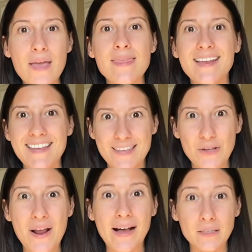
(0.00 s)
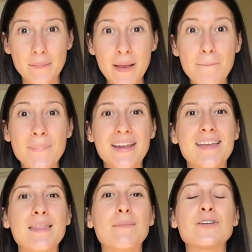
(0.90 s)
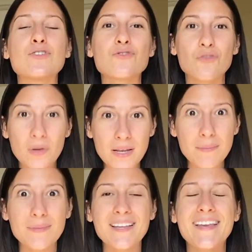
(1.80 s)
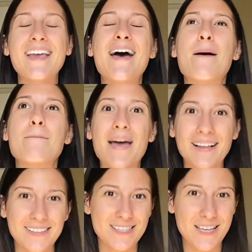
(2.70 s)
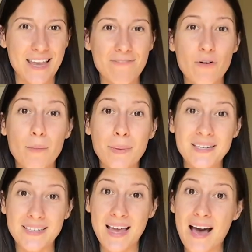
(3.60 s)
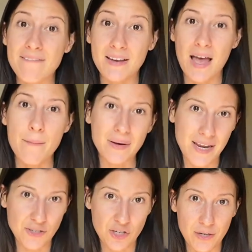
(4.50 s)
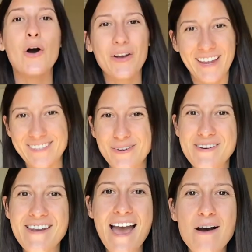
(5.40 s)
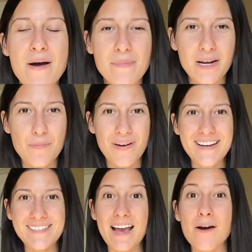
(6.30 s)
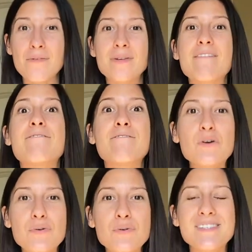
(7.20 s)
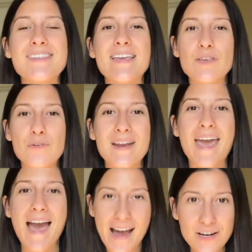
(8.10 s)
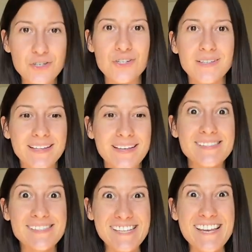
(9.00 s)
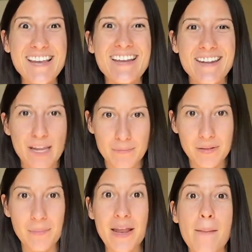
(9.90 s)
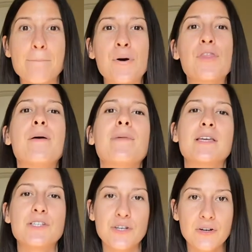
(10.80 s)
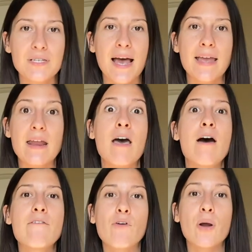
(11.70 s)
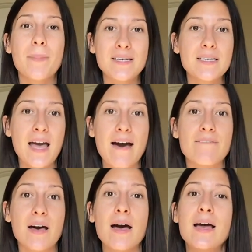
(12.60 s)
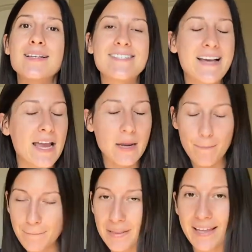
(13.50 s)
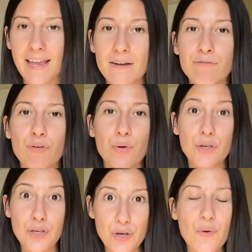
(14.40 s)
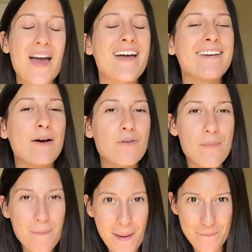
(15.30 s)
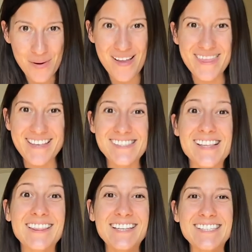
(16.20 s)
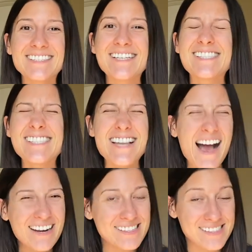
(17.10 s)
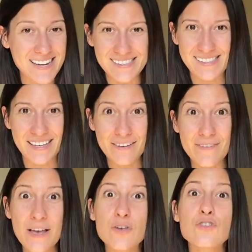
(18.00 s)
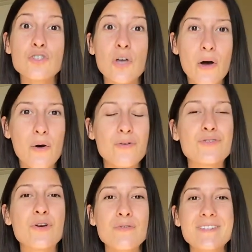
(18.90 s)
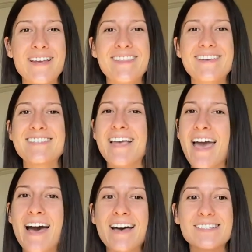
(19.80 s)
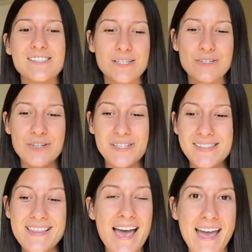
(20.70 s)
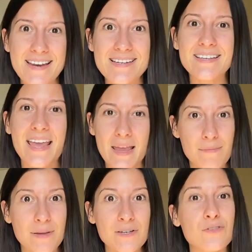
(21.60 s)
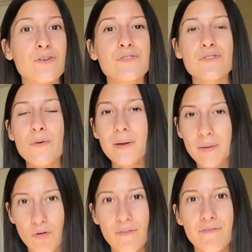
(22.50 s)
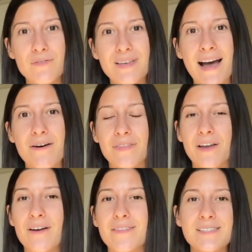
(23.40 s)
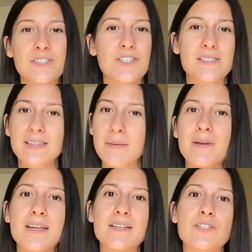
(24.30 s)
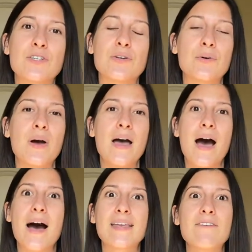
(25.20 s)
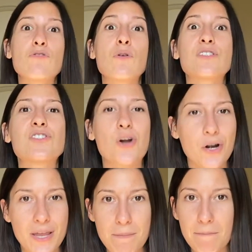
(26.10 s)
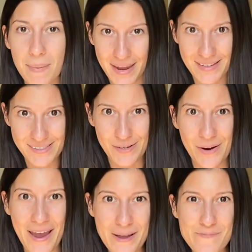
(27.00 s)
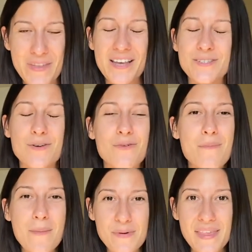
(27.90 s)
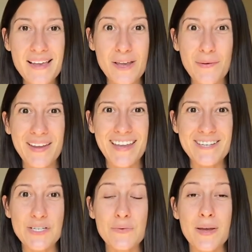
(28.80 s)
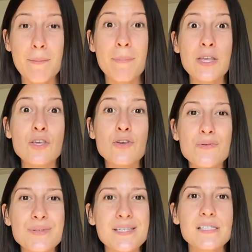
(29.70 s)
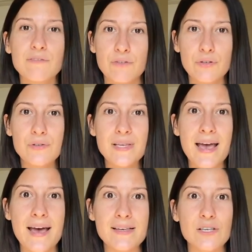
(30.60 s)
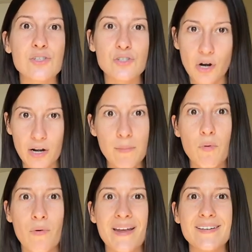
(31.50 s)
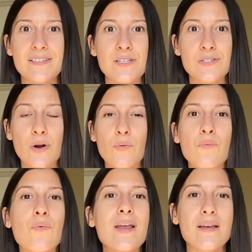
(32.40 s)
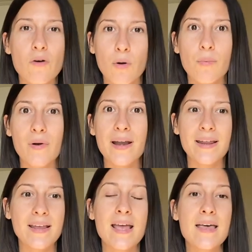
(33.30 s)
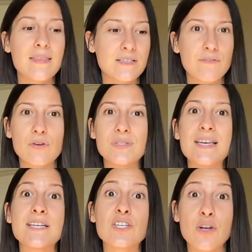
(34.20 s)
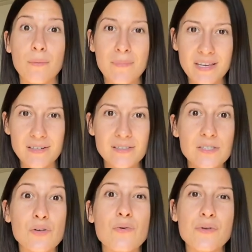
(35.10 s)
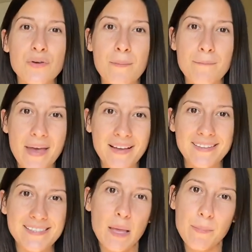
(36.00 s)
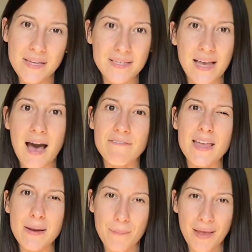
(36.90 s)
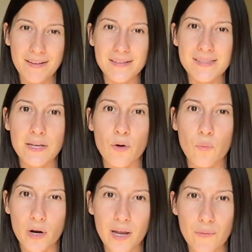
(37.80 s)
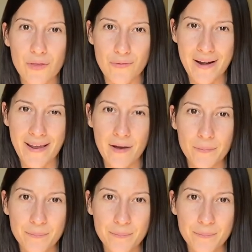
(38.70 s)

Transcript: and that ether element, making them extremely balancing for a pitta kapha combination. Okay, so now I'm gonna break down foods that you can actually see and implement and put them into your diet for a Pitta Kapha diet plan for you. Now remember, this list is not extensive, so don't take this as just the end game because there are so many more foods out there. This is just limited to uh, give you a starting base, okay? So remember that going into it, but use these foods as a starting point to start reincorporating these foods into your meals so you can balance that Pitta Kapha imbalance that you're working with right now.